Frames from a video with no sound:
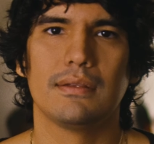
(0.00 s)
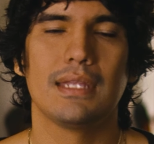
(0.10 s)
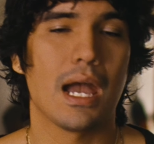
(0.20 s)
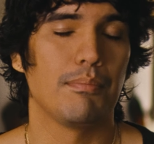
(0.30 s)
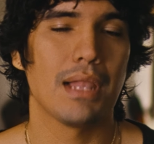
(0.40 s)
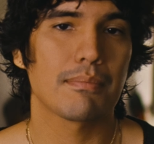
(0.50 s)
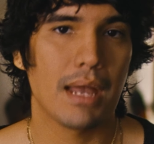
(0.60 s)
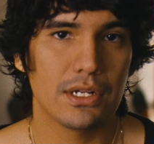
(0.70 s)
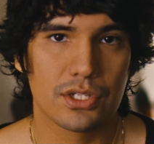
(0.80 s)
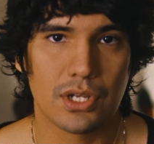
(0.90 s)
Now,
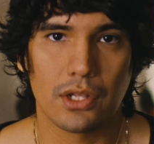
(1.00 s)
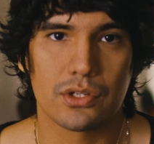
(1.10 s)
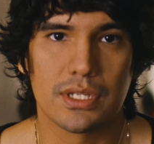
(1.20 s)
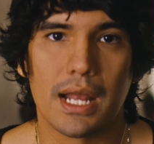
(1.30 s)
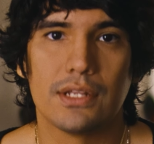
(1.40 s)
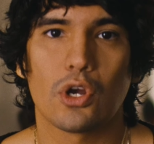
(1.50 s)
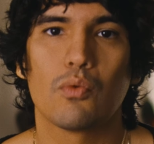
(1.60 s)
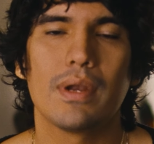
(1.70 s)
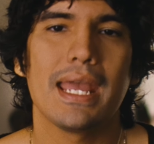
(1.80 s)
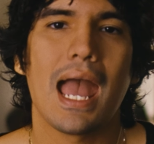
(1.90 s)
Blackmagic's color science
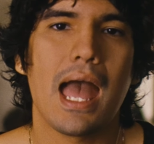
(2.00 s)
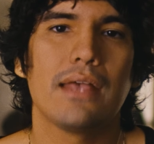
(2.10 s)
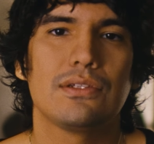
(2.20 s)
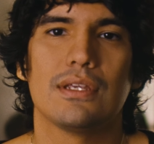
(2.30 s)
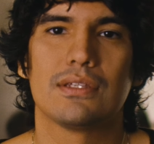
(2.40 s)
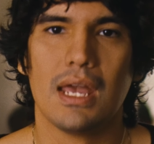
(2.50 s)
already has this